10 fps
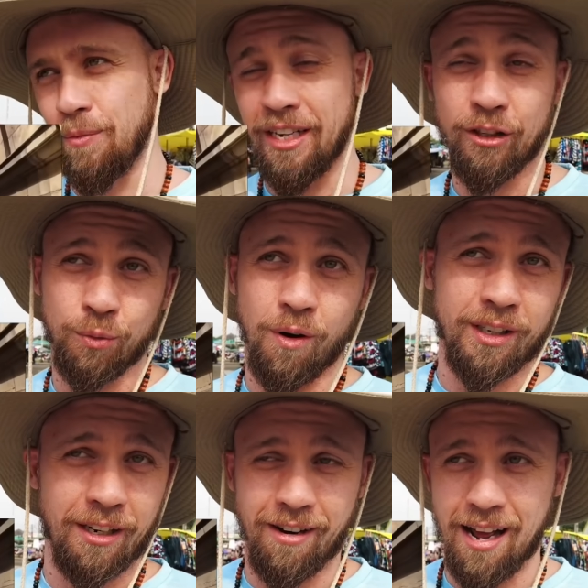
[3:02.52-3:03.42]
where he's just
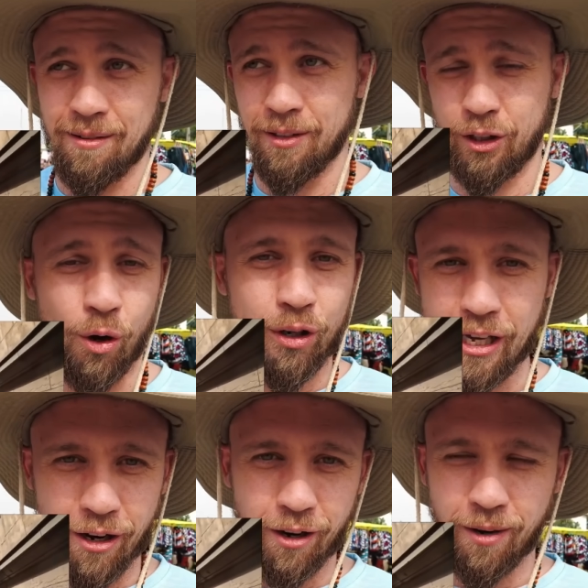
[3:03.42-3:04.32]
walking around
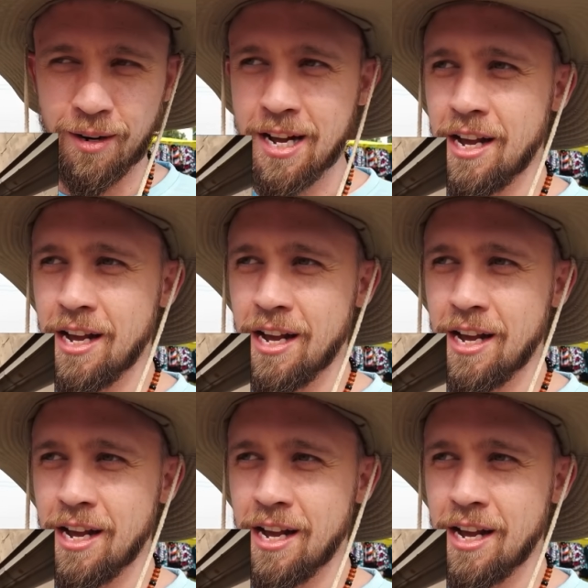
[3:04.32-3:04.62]
Tokyo,